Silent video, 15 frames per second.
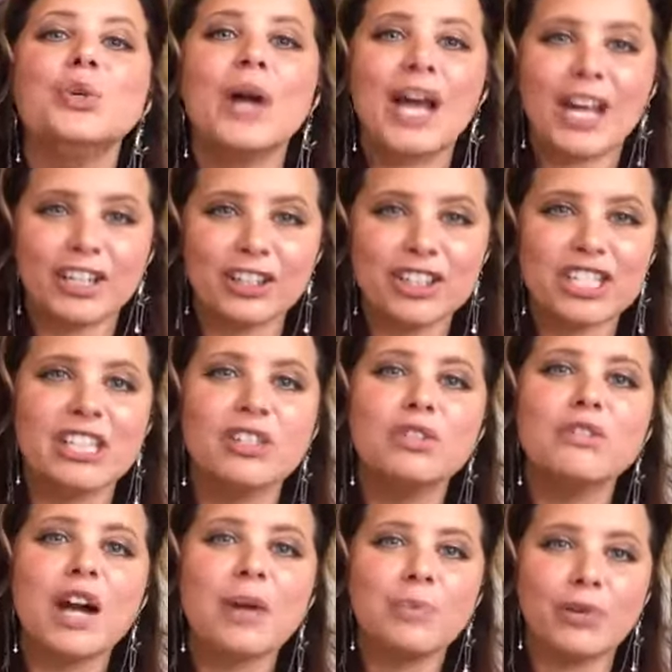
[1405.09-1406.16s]
New
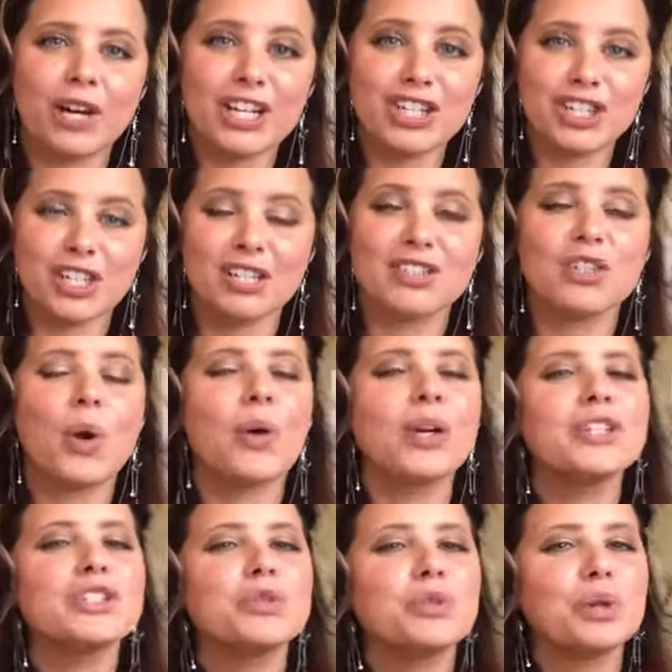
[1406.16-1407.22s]
energy, new vibration
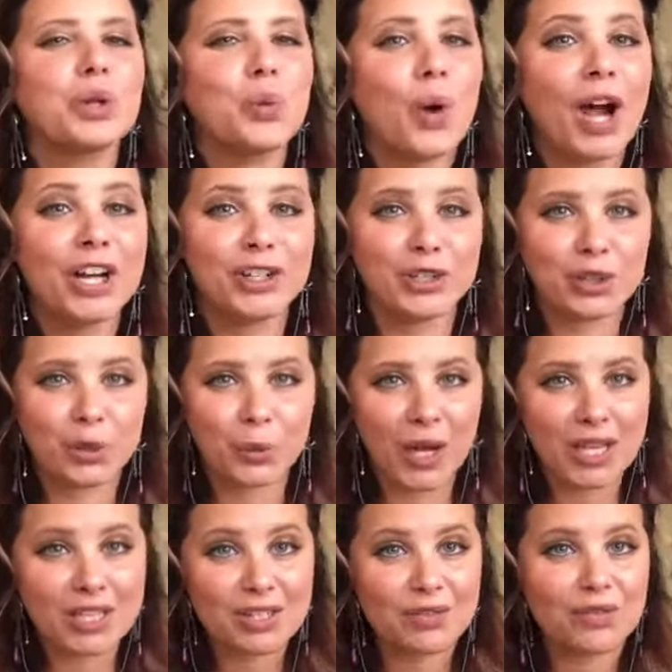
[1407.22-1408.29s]
is going to require
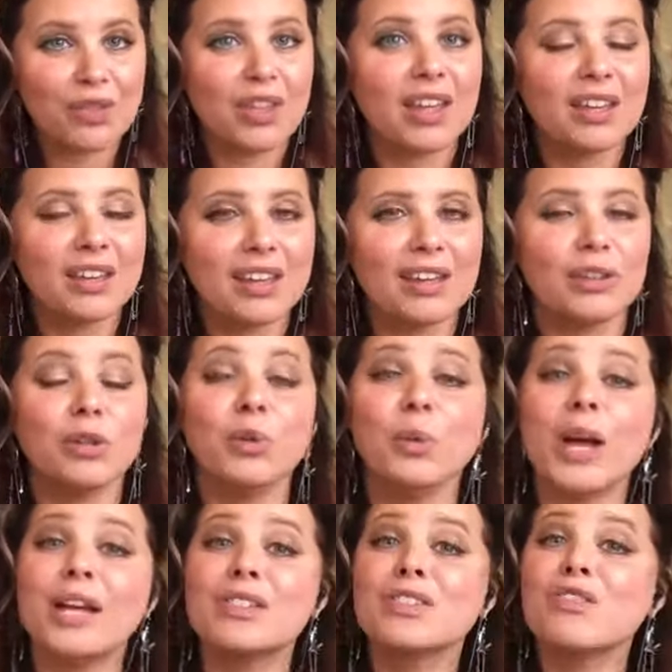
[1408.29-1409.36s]
new ways of
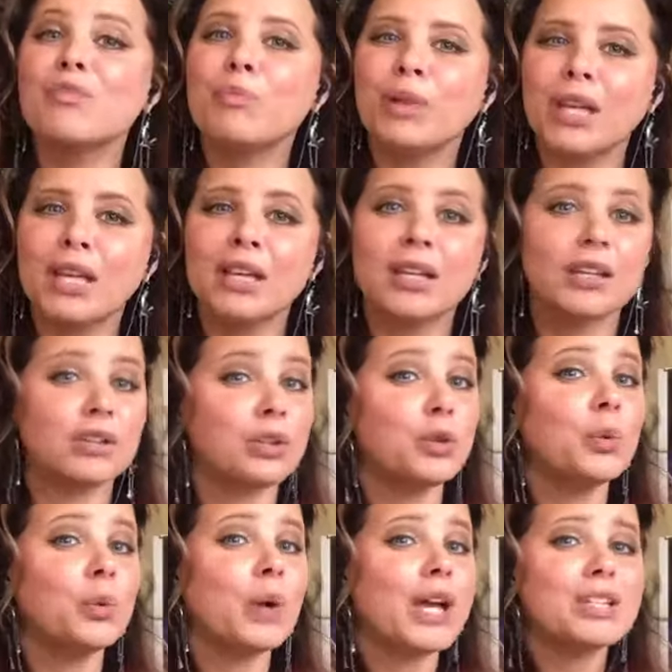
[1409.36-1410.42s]
thinking, new ways of
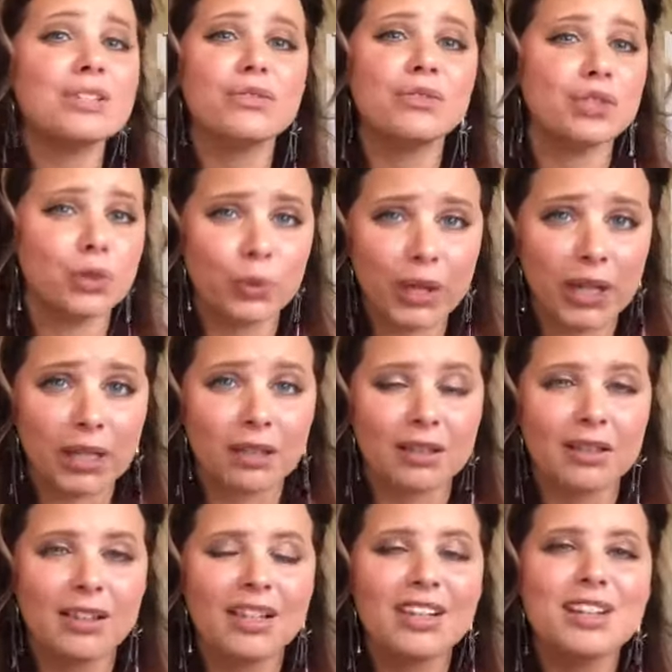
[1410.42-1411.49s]
being, and new ways of
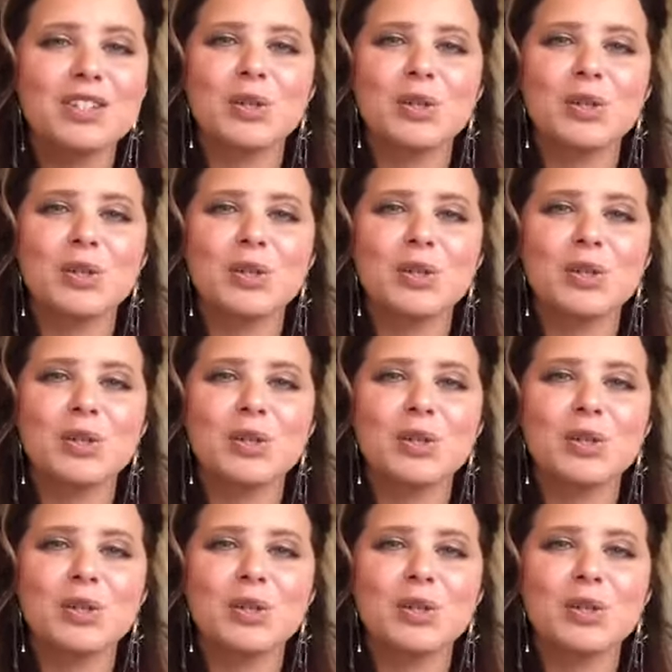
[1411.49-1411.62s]
doing.